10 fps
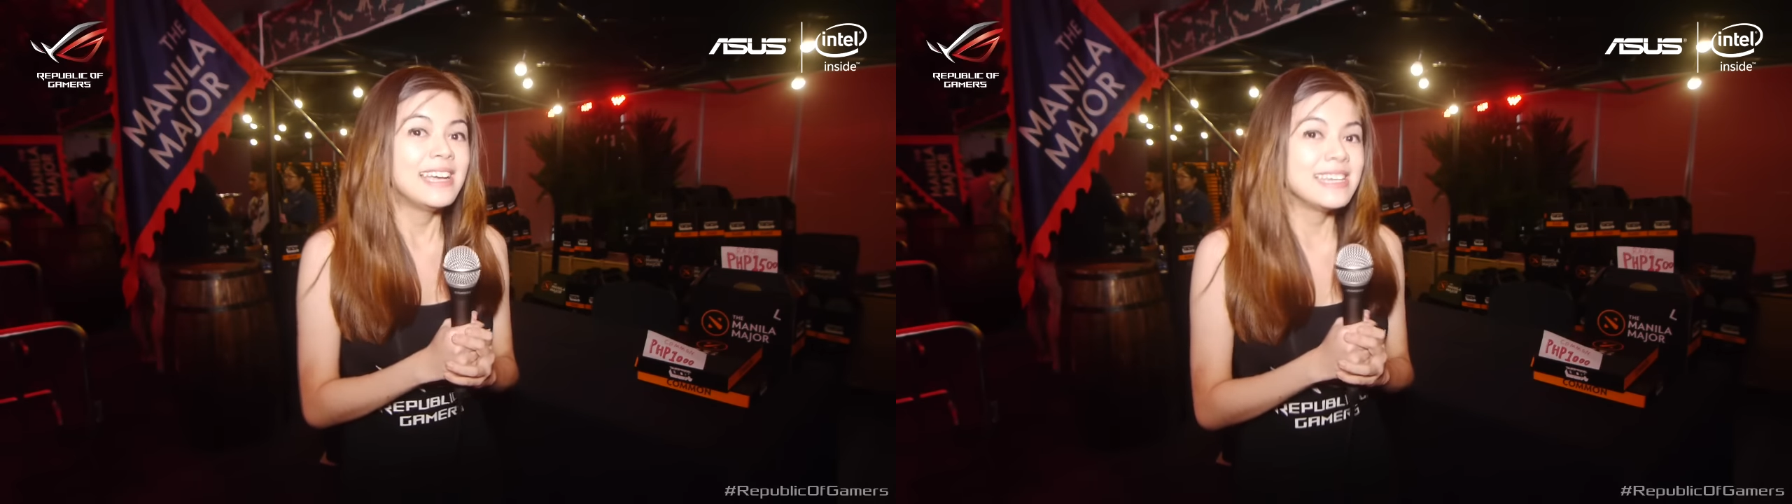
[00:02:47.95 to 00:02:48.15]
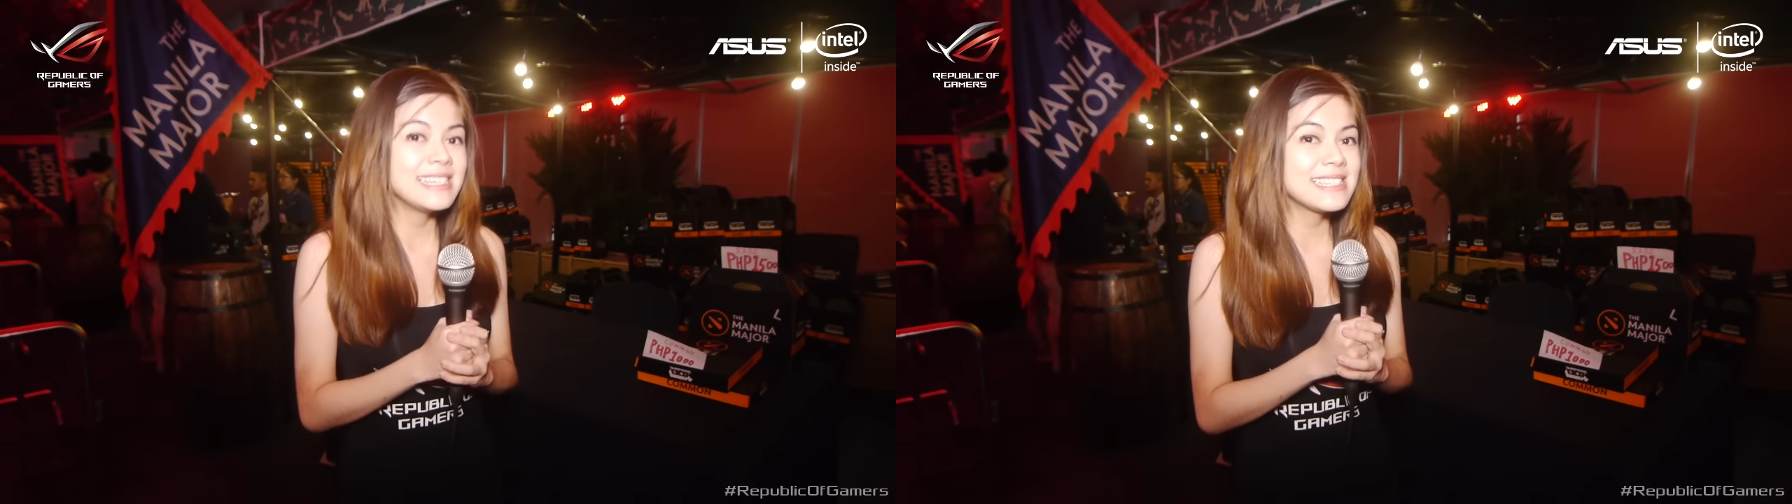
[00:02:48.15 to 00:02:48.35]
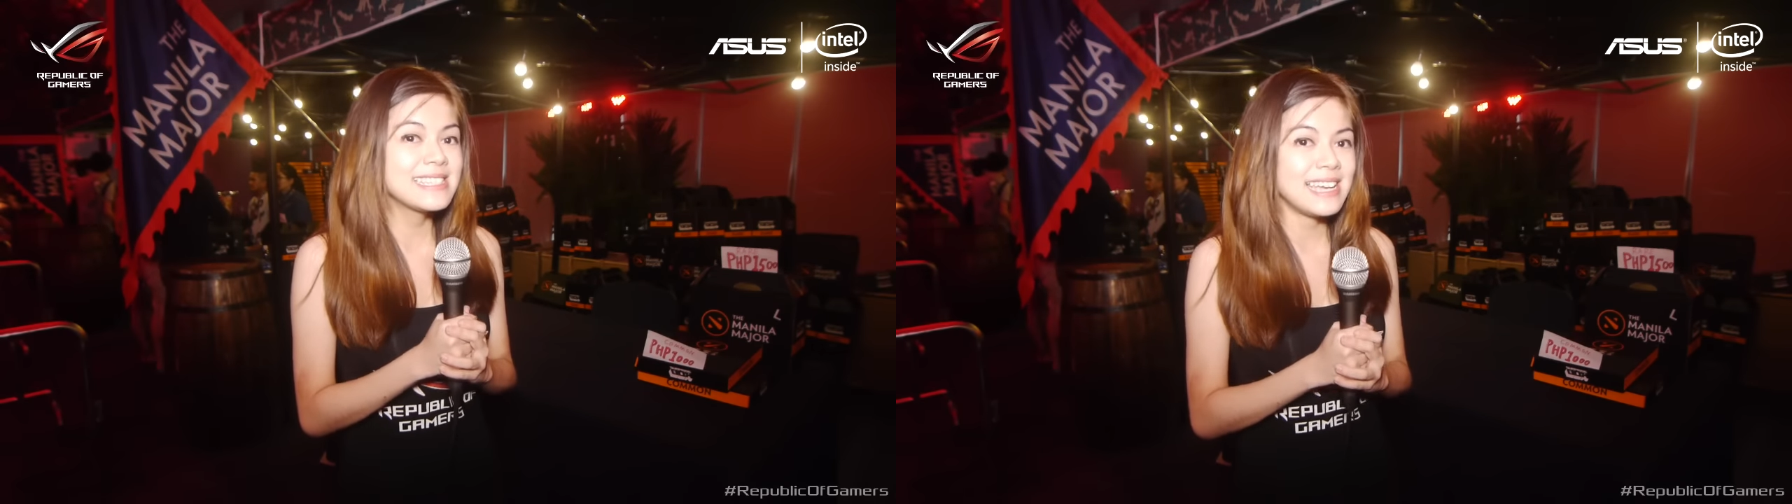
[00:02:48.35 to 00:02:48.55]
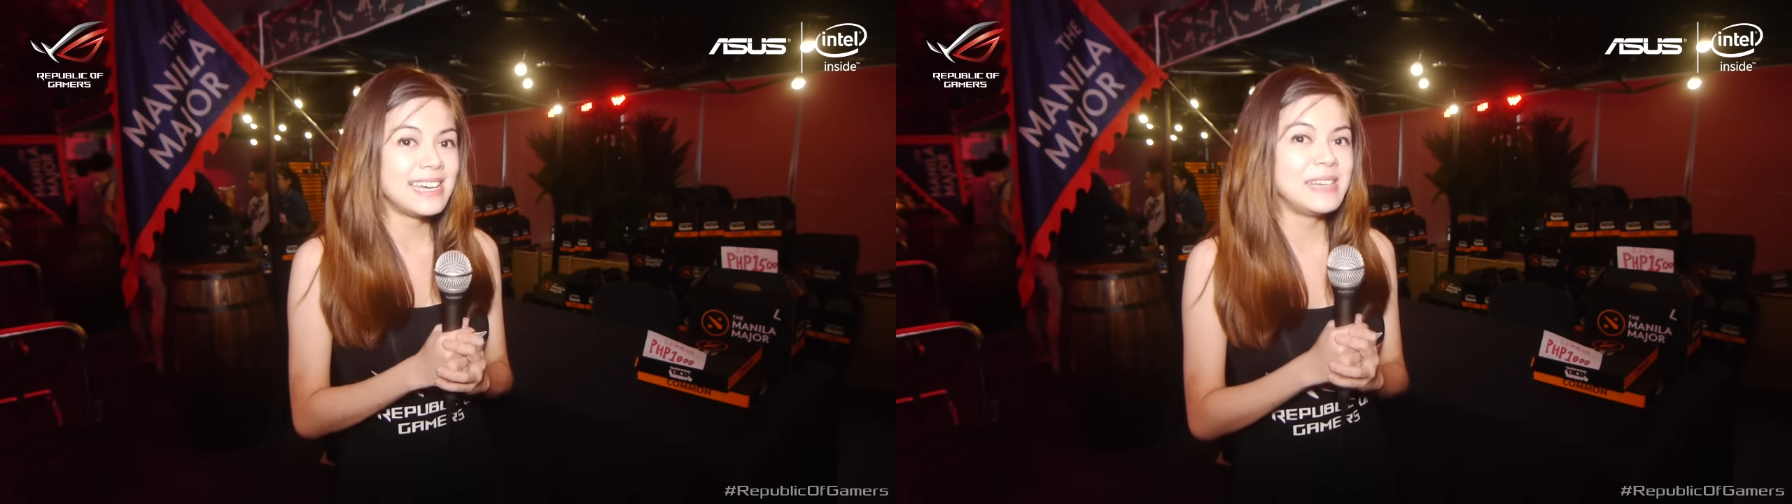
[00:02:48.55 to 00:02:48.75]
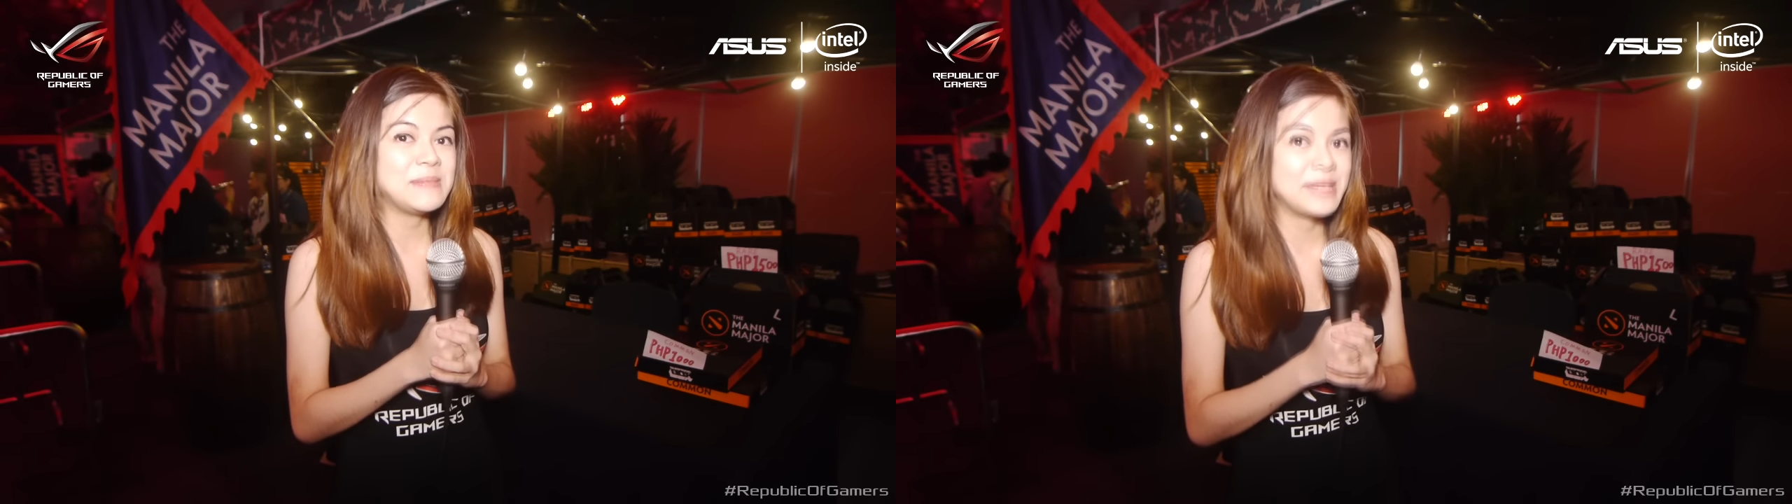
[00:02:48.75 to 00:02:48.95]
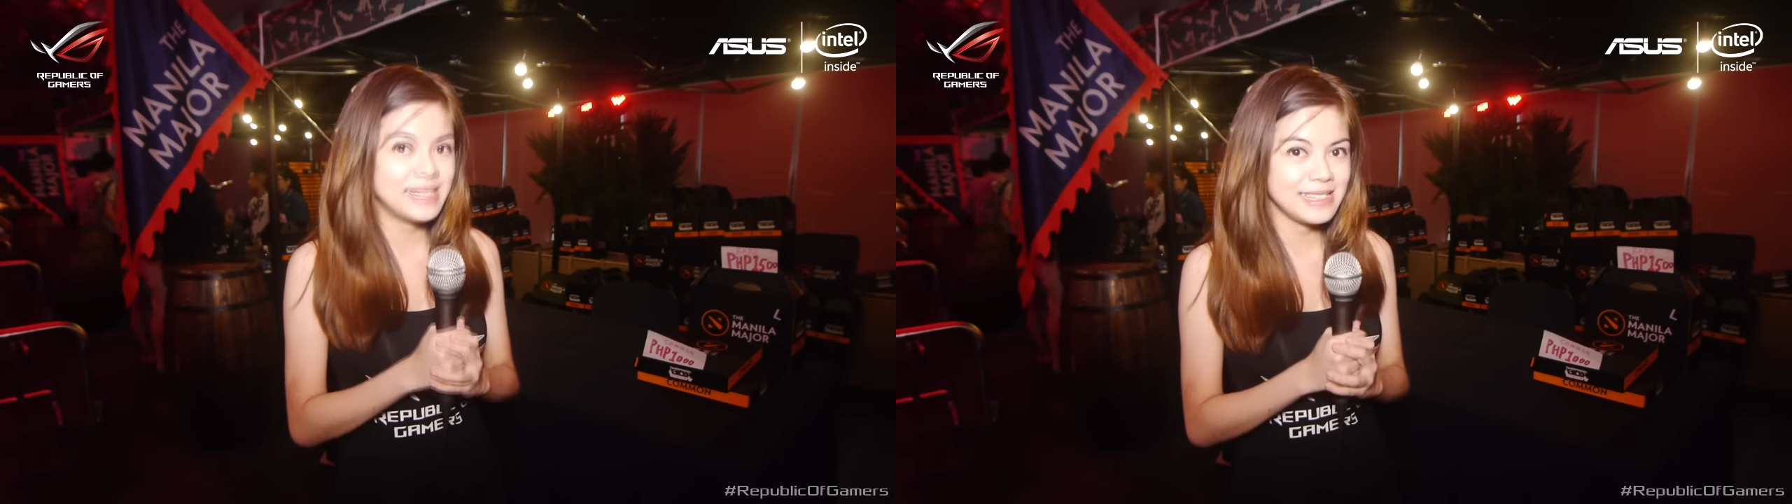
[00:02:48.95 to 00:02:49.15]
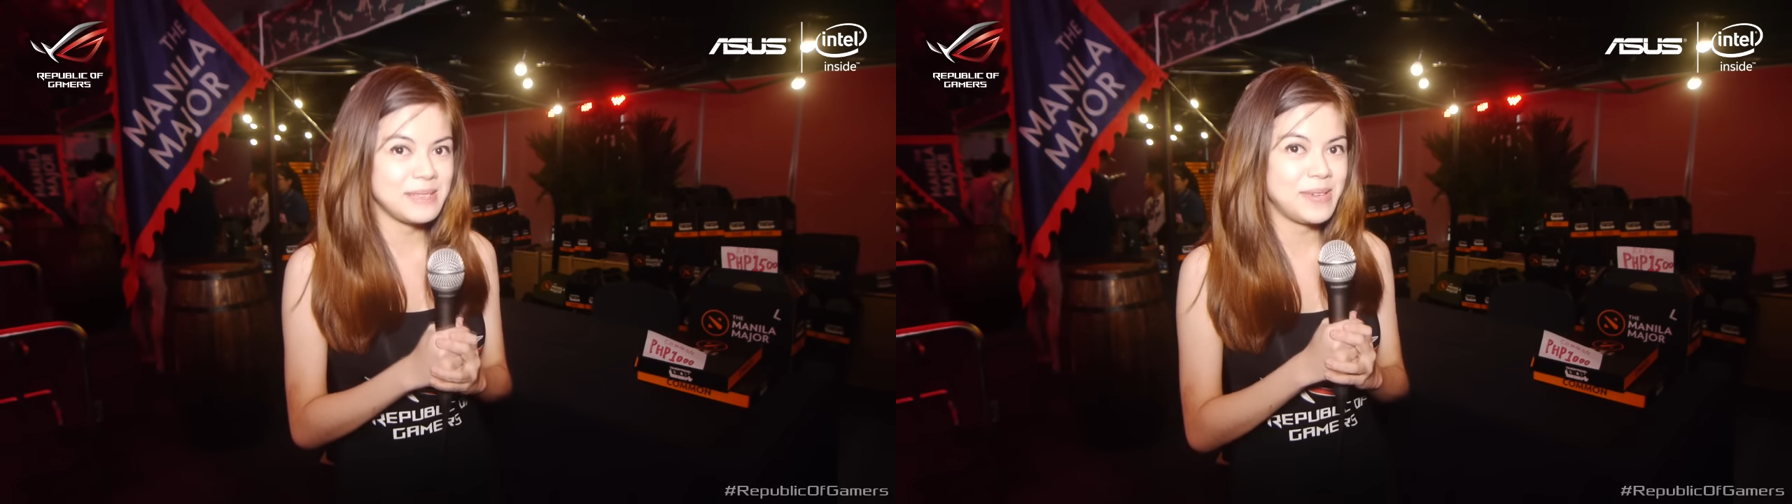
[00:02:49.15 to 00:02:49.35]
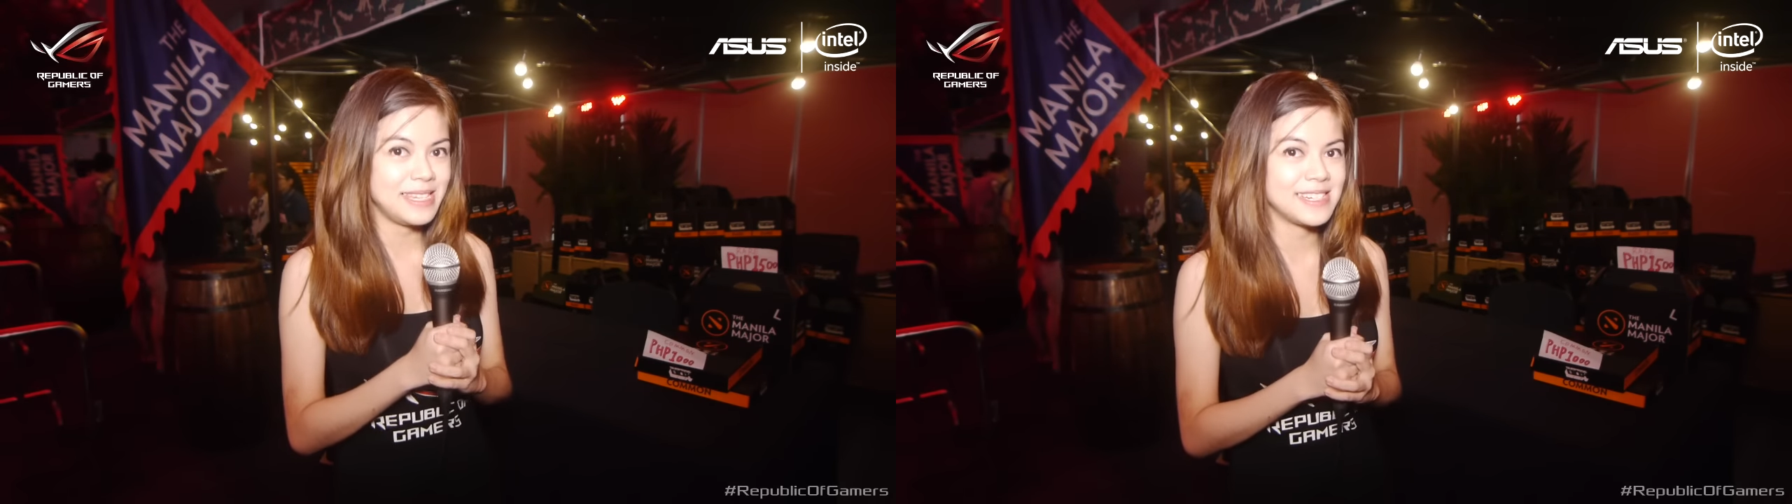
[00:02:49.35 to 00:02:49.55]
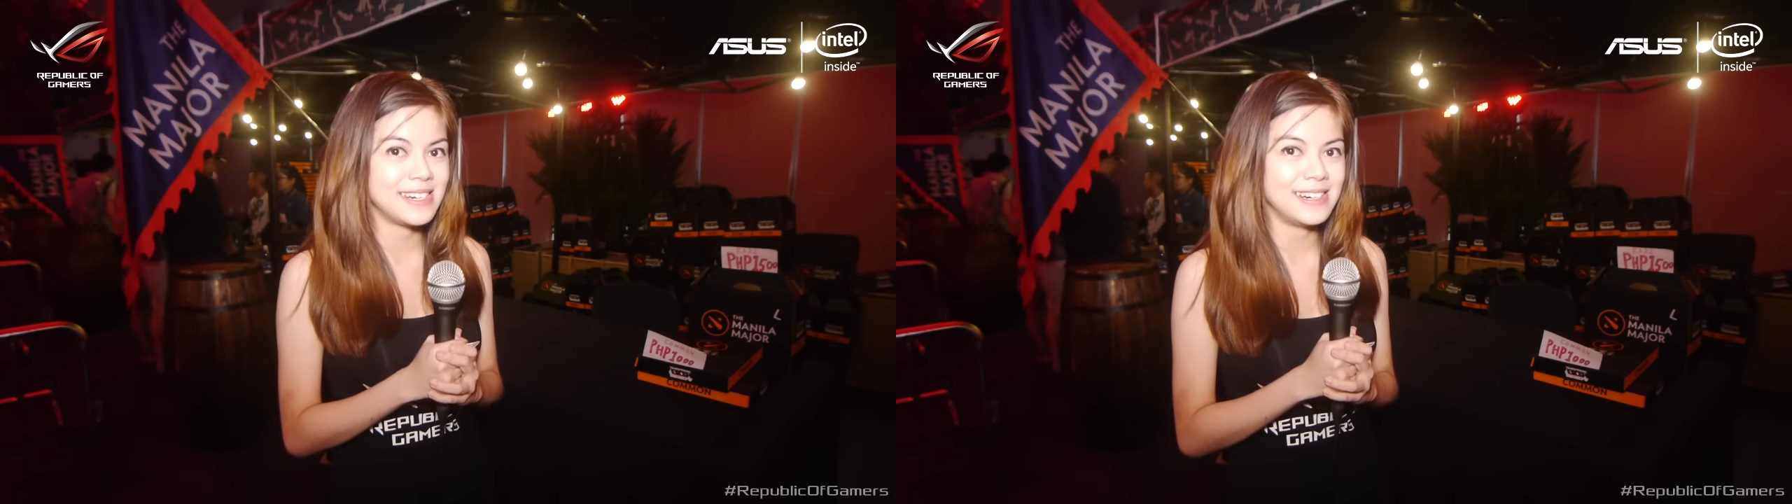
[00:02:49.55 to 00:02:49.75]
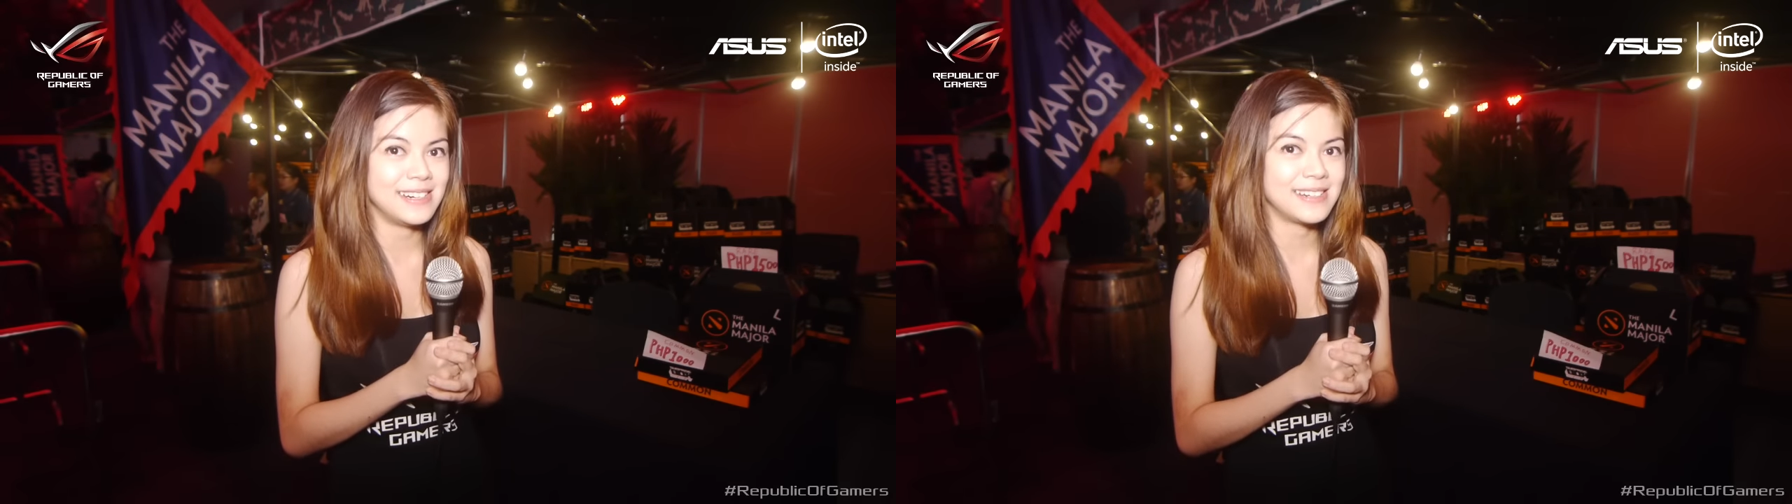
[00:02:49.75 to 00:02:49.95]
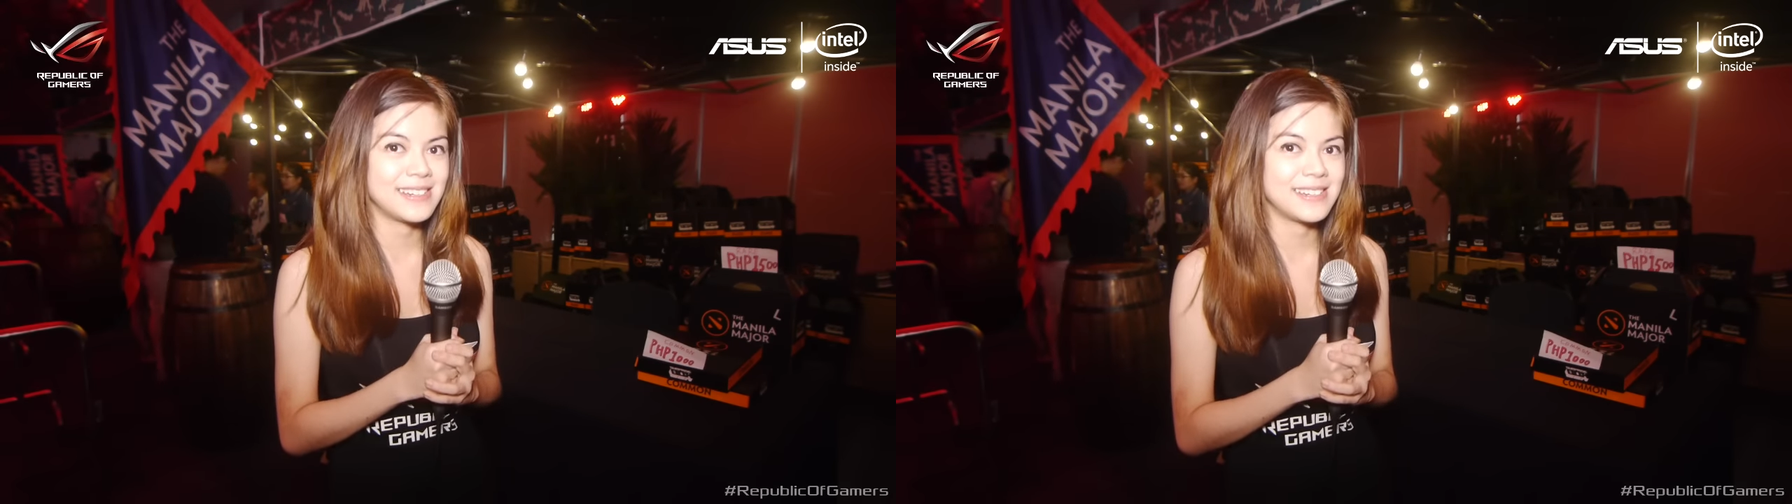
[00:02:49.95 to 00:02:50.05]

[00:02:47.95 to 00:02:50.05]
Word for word: inside Manila Major.